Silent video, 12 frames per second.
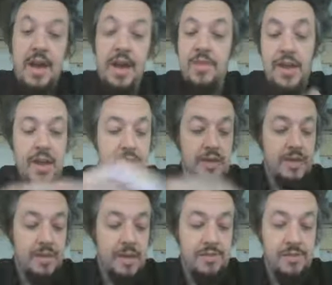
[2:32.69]
And the kind of
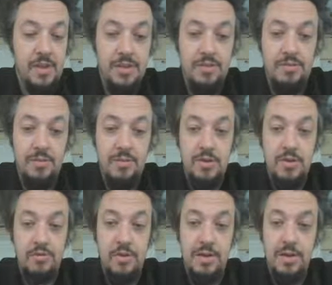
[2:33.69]
neat thing is that these can be
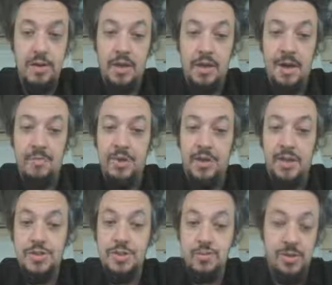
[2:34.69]
used in
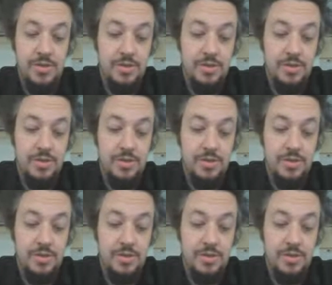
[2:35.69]
combination as well.